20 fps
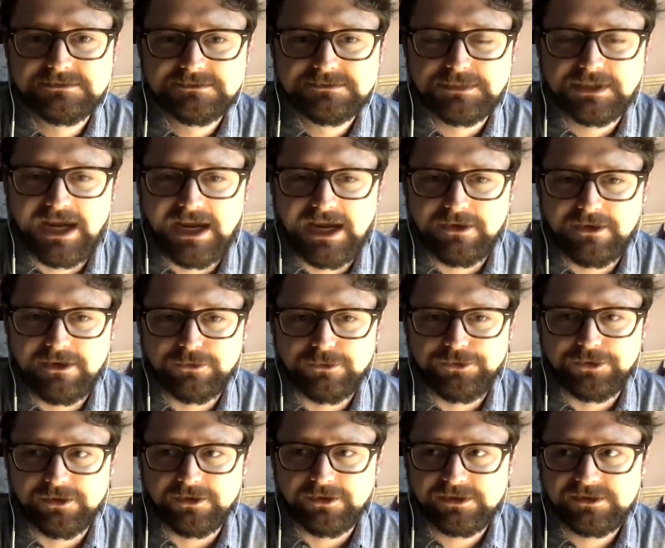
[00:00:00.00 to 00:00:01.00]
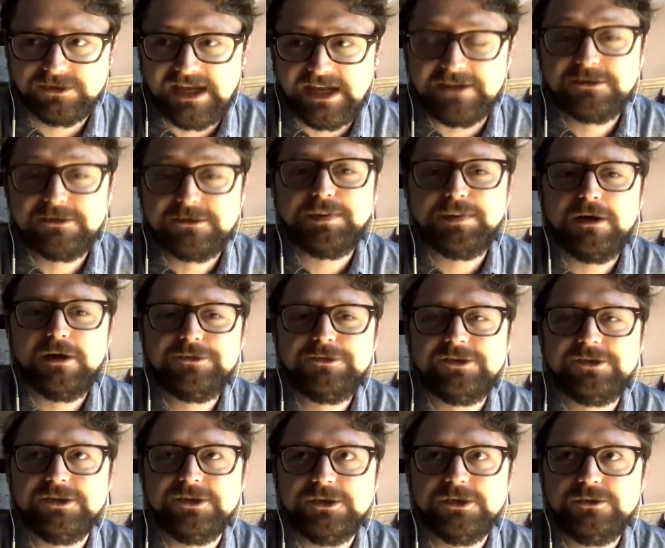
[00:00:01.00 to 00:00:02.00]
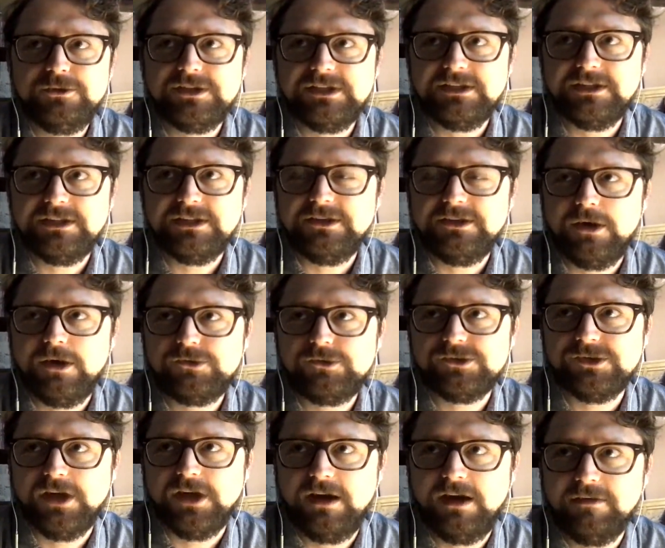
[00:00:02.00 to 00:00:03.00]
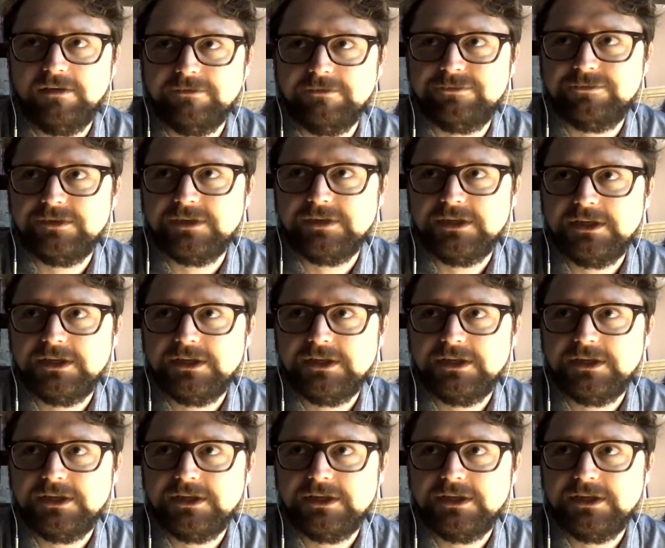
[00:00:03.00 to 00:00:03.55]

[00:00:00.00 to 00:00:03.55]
mechanical Turks, as opposed to using the notion of